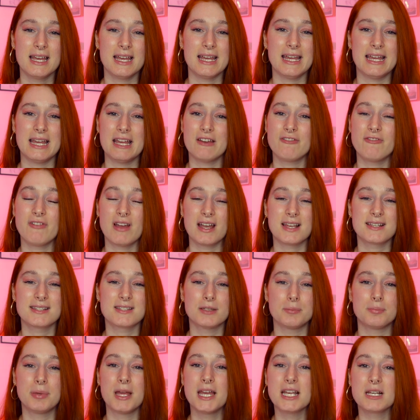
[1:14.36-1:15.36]
it affects
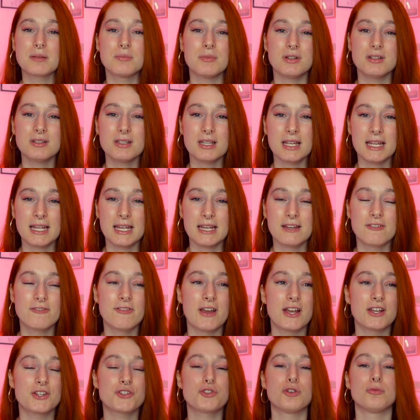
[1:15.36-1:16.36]
the pigment, it
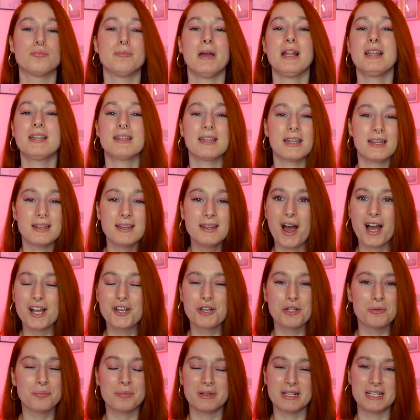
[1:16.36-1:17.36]
affects your melanin. I
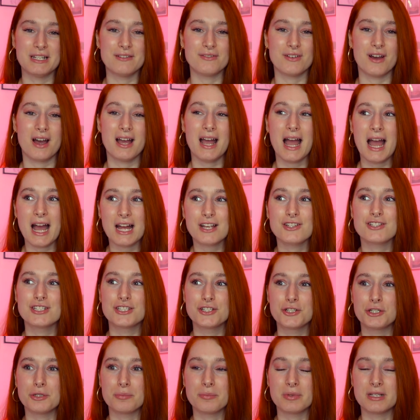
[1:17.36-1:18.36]
couldn't believe it. I actually
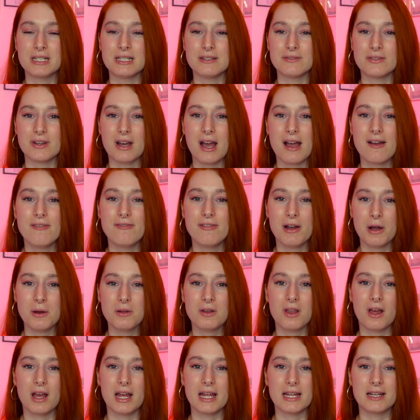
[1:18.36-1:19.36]
couldn't believe it. I felt
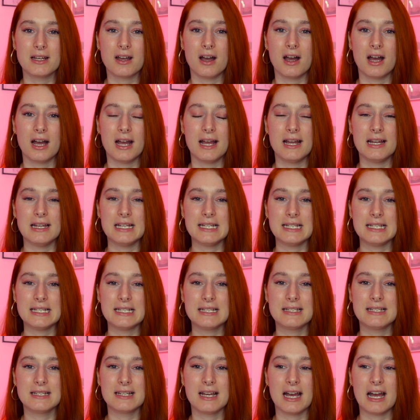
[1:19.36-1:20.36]
like
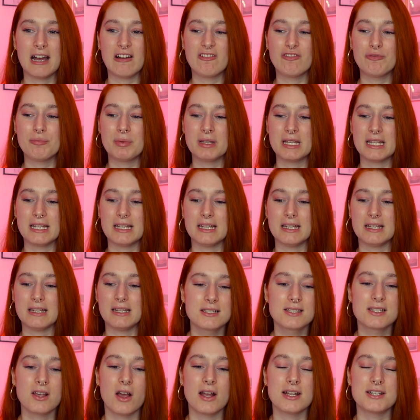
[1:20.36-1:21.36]
I have been
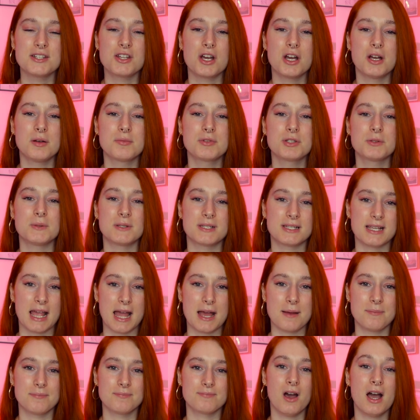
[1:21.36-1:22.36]
signed up to a
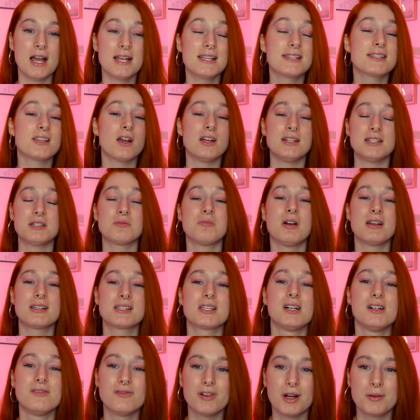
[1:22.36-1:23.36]
scam. I signed
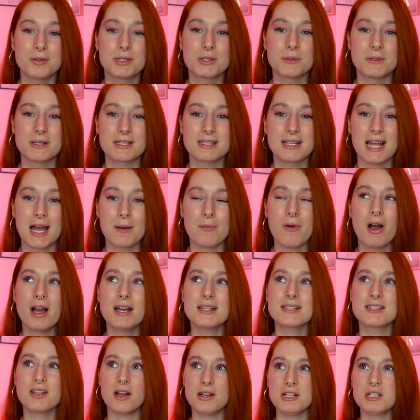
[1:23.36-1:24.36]
myself up to a scam. I
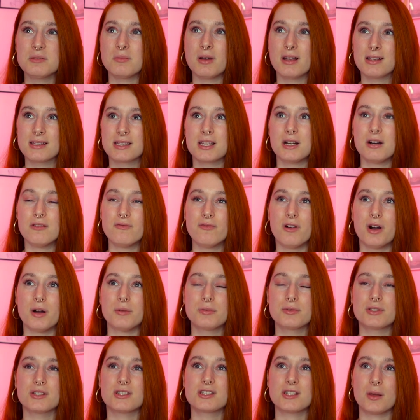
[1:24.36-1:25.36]
signed myself
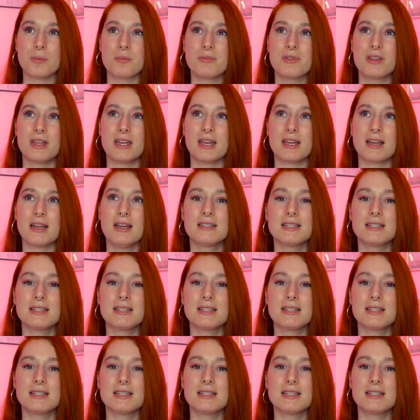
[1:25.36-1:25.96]
up to something